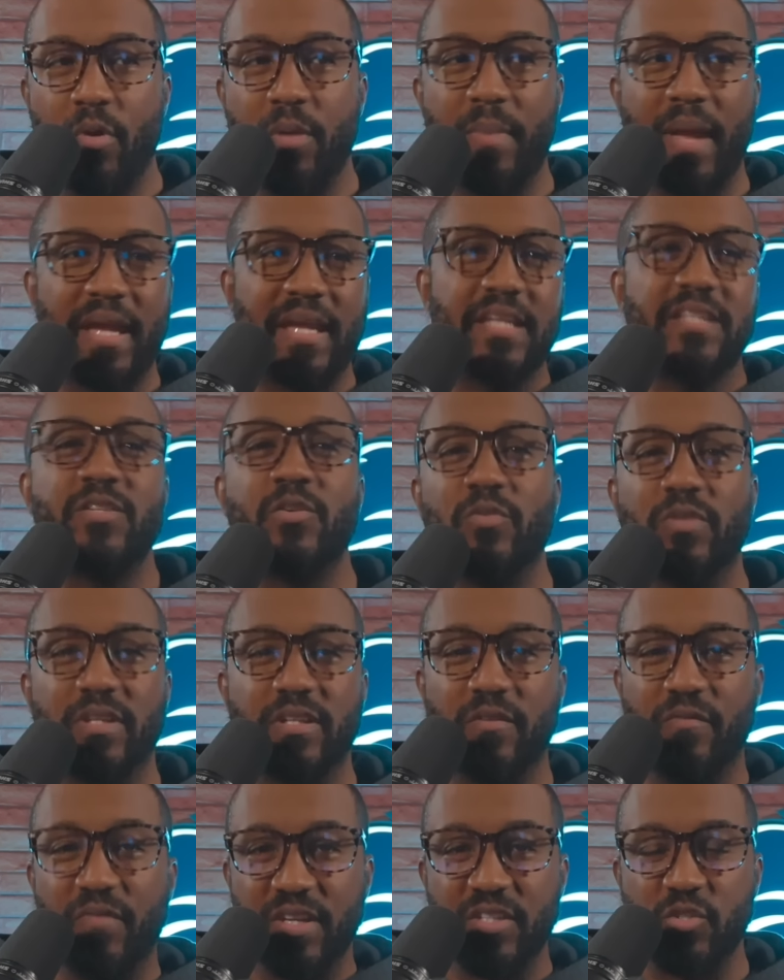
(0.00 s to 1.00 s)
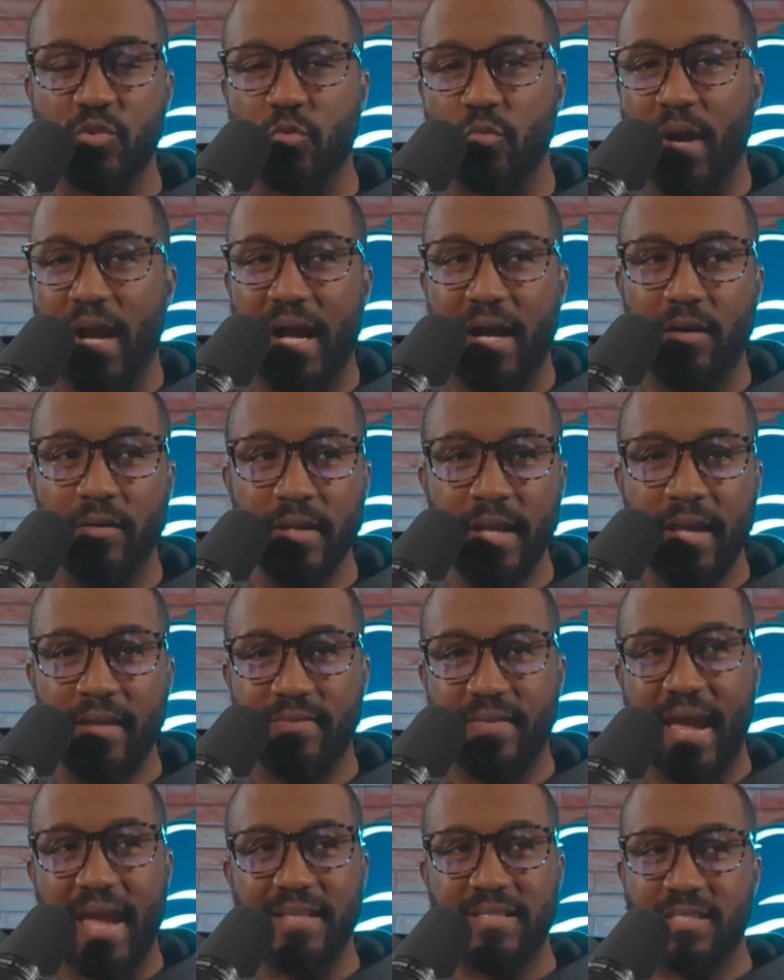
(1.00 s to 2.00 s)
We make it to the divisional round.
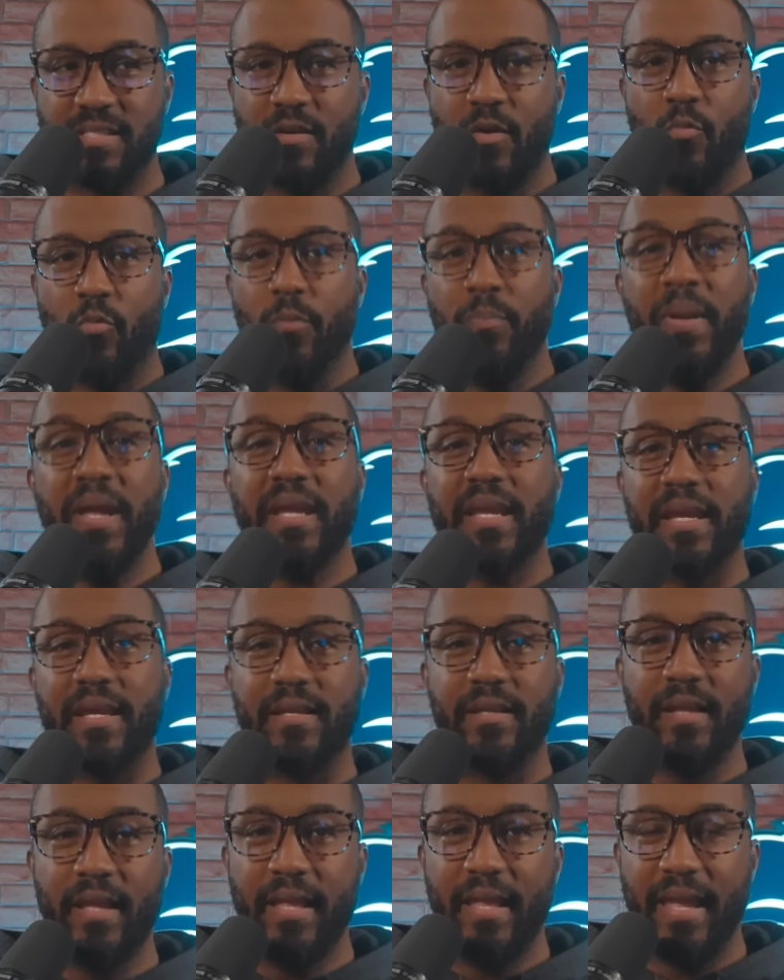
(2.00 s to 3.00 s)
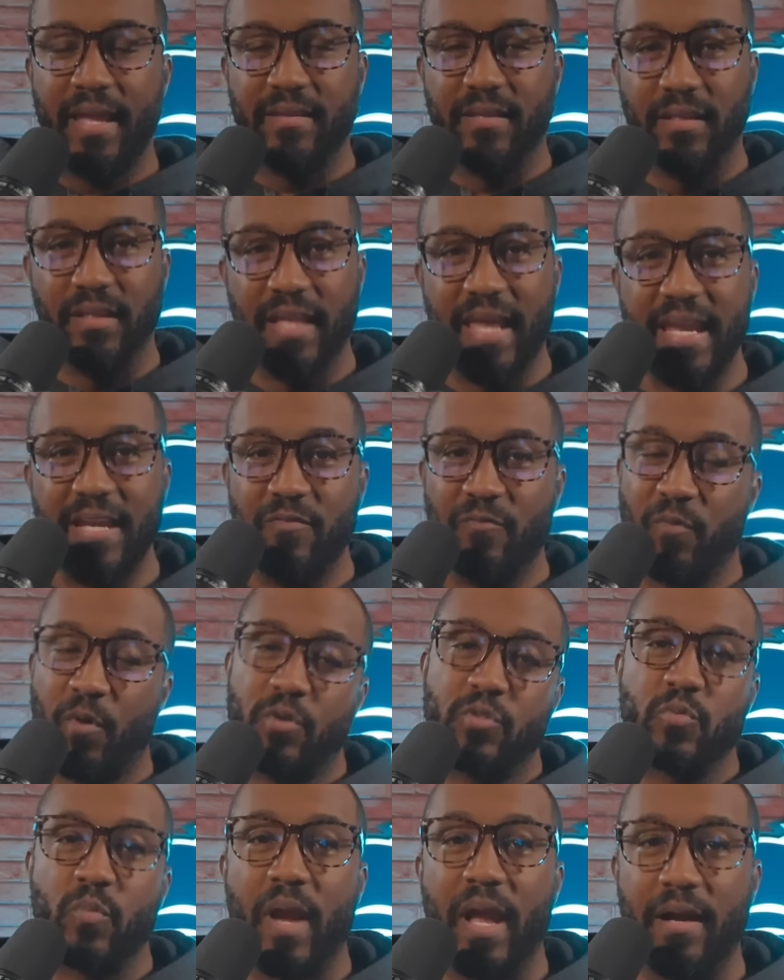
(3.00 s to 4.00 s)
That's we're picking in the late
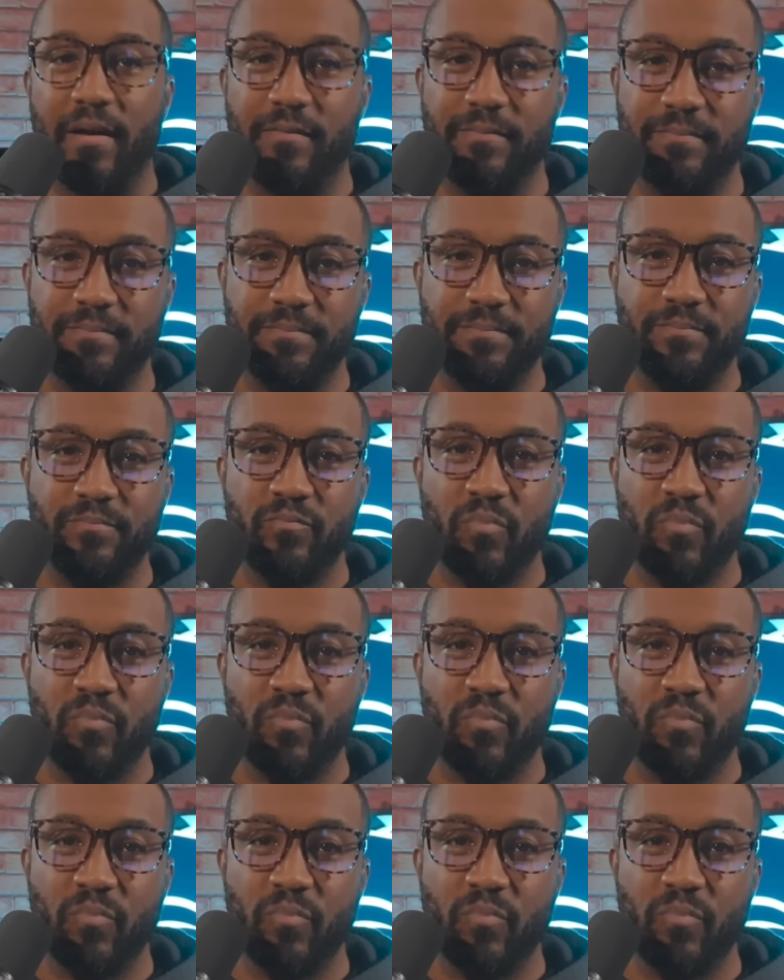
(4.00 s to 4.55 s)
first round.